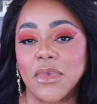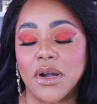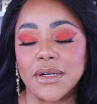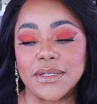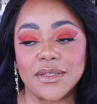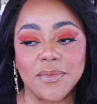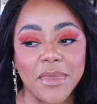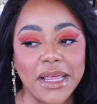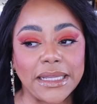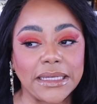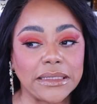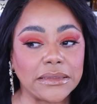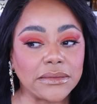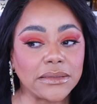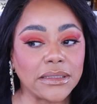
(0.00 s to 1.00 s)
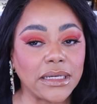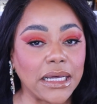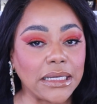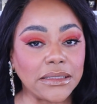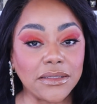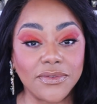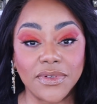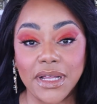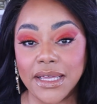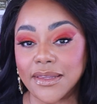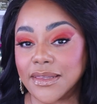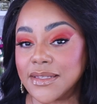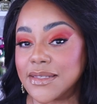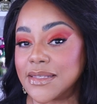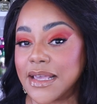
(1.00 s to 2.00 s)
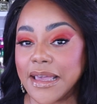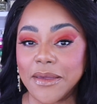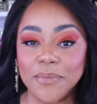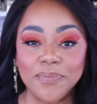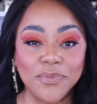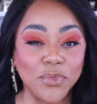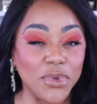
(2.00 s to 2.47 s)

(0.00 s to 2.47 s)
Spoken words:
are smelling kind of like the same,